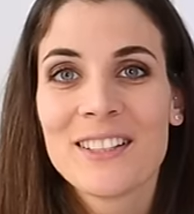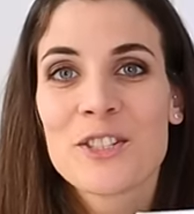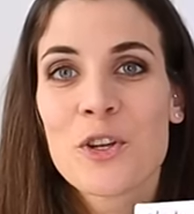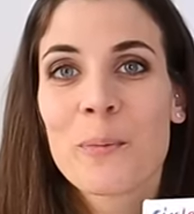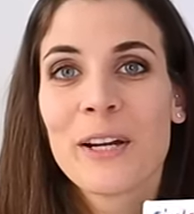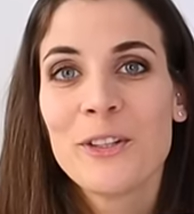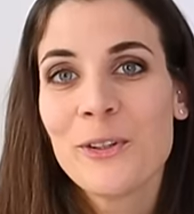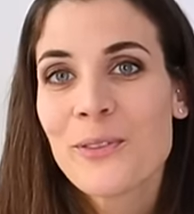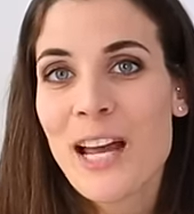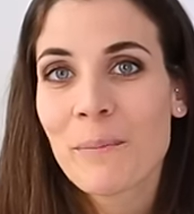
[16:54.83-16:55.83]
So my
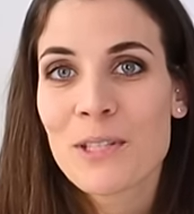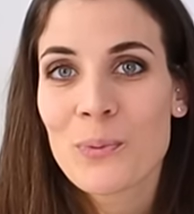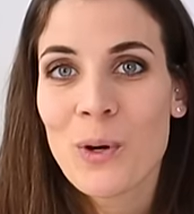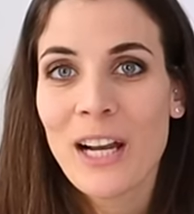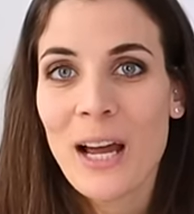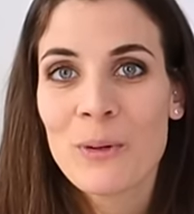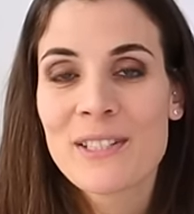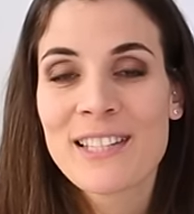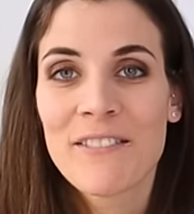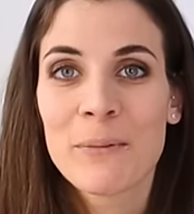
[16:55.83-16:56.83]
new time is 1 hour
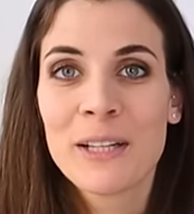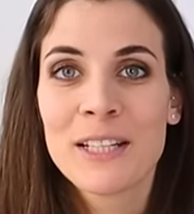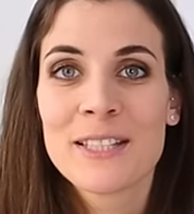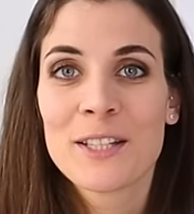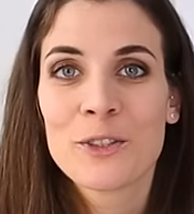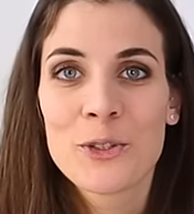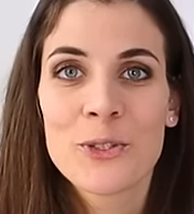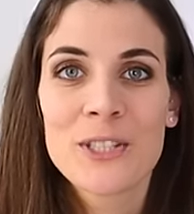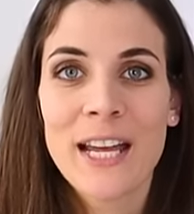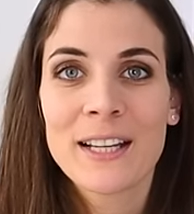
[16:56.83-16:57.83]
7 minutes and 2
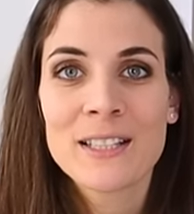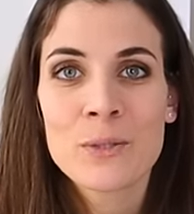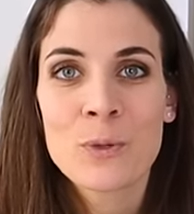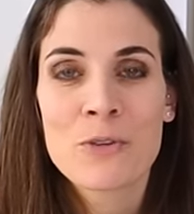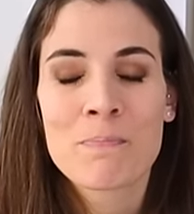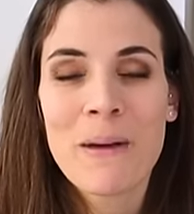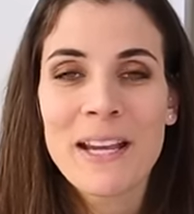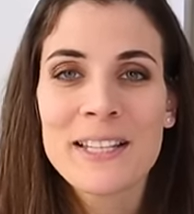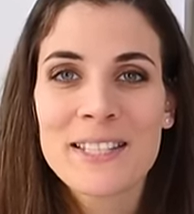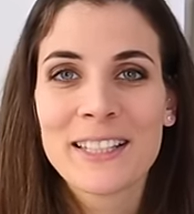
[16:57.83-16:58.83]
seconds, which
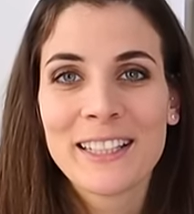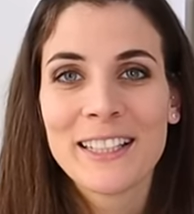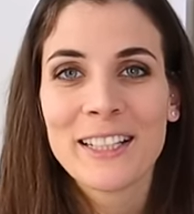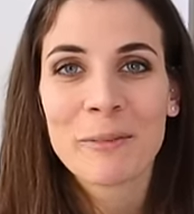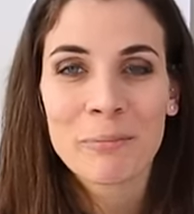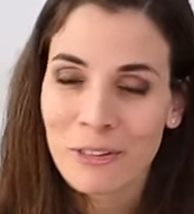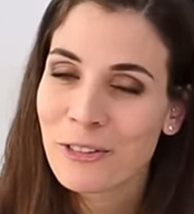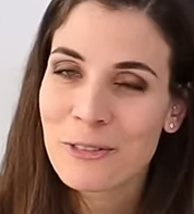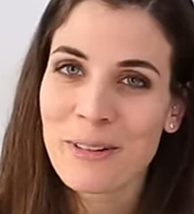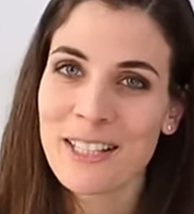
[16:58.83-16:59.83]
basically
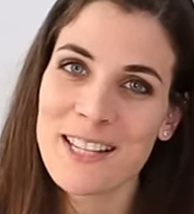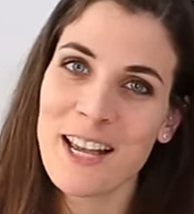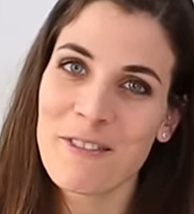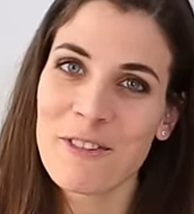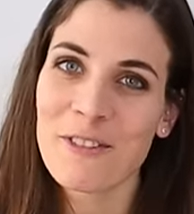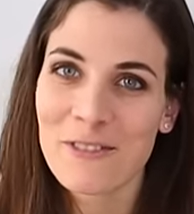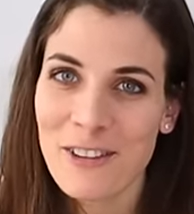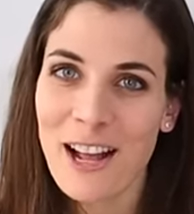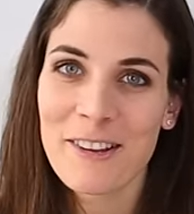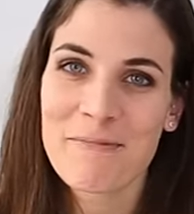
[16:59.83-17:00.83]
improved my time for 5